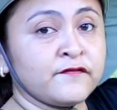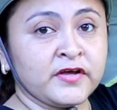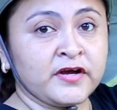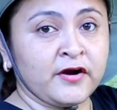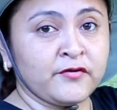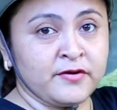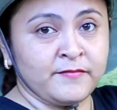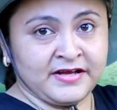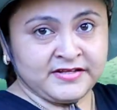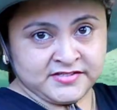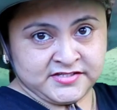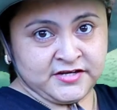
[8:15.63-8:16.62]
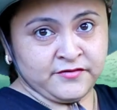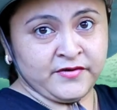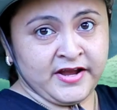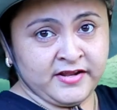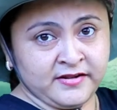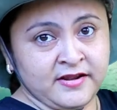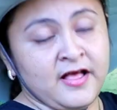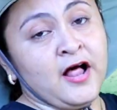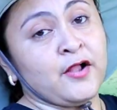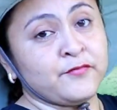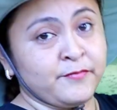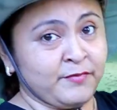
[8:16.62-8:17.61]
of the Caribbean Sea, right?
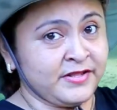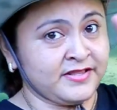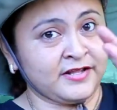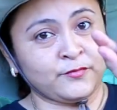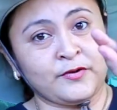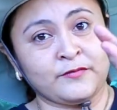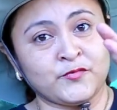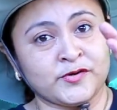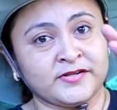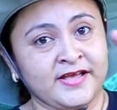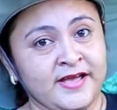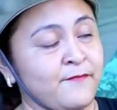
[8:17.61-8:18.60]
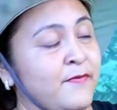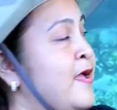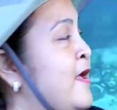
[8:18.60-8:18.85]
I'll repeat that one more time.